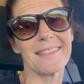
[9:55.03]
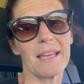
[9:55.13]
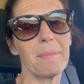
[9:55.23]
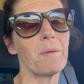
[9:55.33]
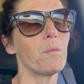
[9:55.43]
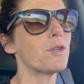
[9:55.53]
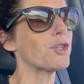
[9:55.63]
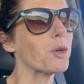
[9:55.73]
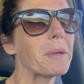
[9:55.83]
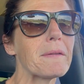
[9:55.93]
I mean,
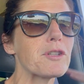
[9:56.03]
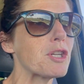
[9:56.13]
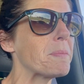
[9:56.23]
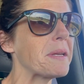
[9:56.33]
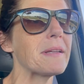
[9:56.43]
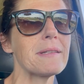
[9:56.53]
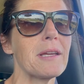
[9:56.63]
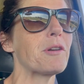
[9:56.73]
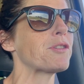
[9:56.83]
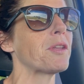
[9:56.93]
sure, we have shipping
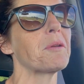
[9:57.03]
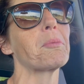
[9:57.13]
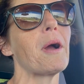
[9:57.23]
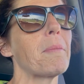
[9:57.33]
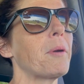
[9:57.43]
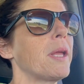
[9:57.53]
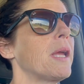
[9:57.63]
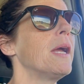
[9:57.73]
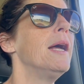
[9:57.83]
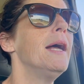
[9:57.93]
containers on the
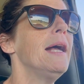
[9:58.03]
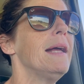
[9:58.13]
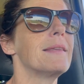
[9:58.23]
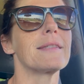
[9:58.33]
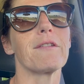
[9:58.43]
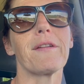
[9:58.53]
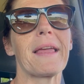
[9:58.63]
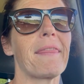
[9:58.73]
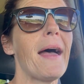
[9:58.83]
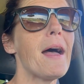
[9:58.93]
property and stuff
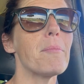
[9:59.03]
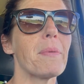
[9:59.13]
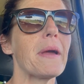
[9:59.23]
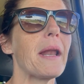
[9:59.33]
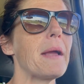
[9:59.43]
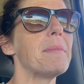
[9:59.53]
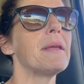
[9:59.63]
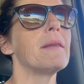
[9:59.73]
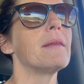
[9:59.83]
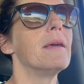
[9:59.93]
like that, but I
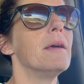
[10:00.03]
mean,